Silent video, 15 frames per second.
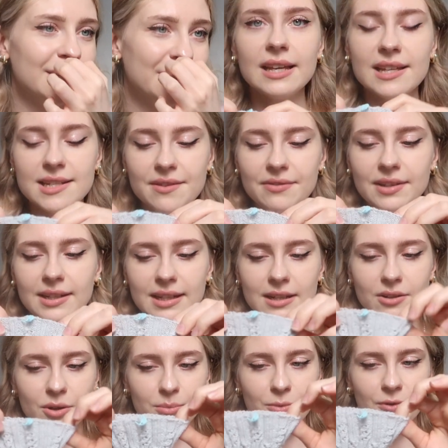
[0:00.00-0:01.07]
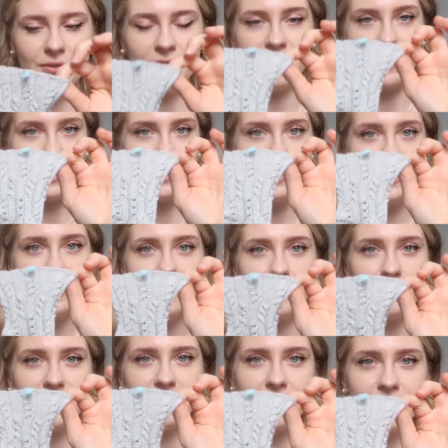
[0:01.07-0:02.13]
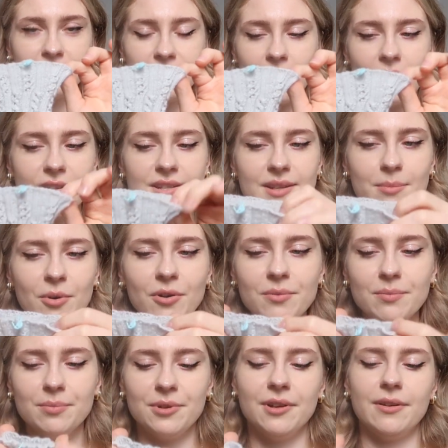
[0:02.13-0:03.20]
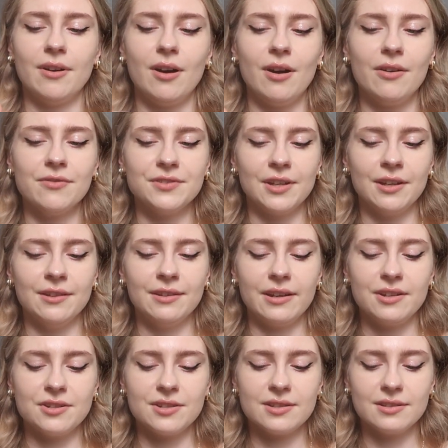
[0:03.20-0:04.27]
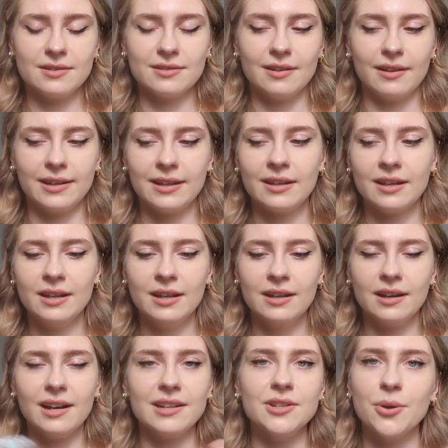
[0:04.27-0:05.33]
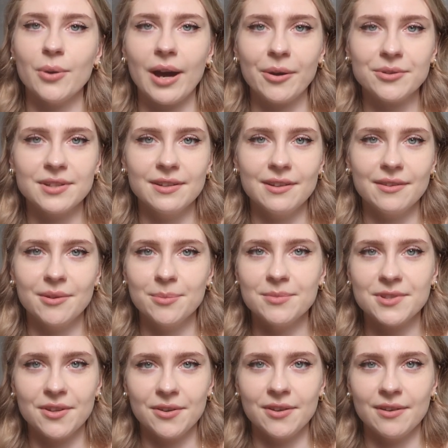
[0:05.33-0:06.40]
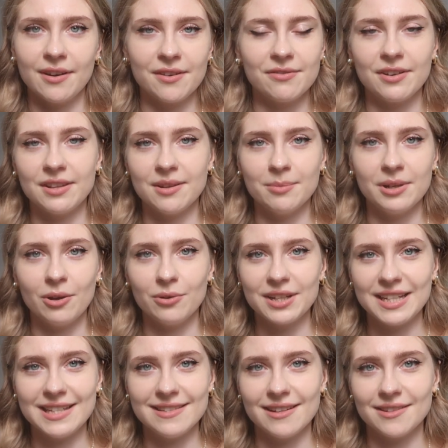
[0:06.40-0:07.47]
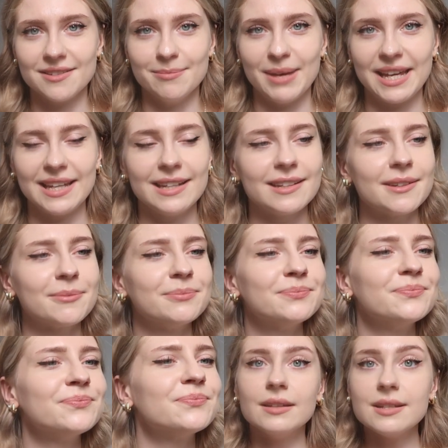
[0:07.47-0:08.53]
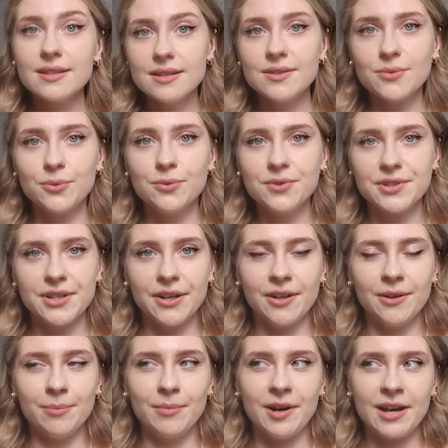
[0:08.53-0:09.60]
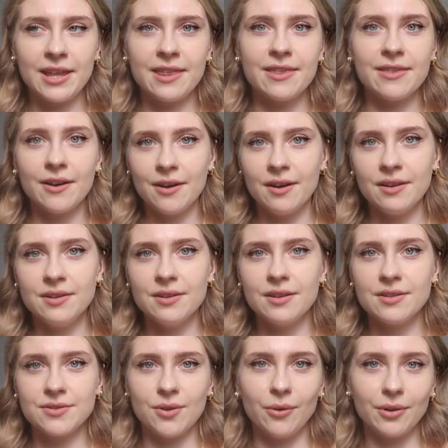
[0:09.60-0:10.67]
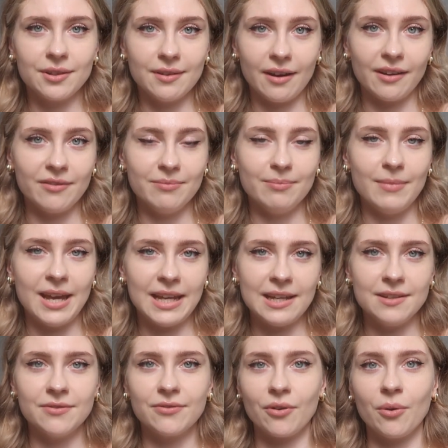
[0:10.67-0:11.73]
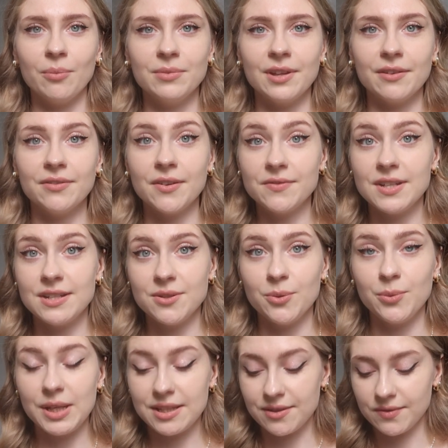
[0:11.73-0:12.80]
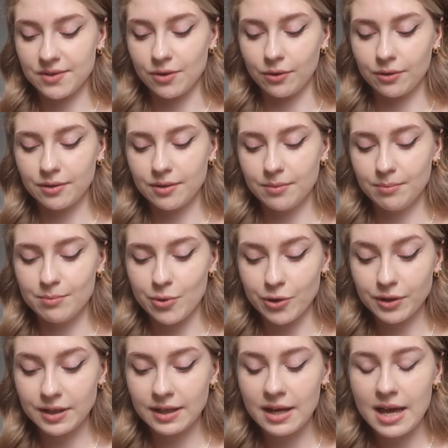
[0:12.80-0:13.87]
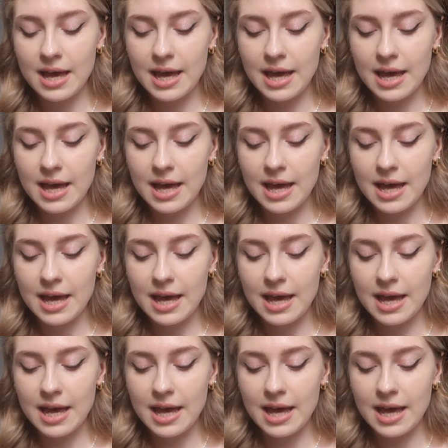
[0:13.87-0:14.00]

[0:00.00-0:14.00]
They are definitely a lot more fiddly when you cast them on, but after they're just like, I know how to knit them, so I find them a lot easier to make. This is also my 3rd sock that I've made from the 52 Weeks of Sock book,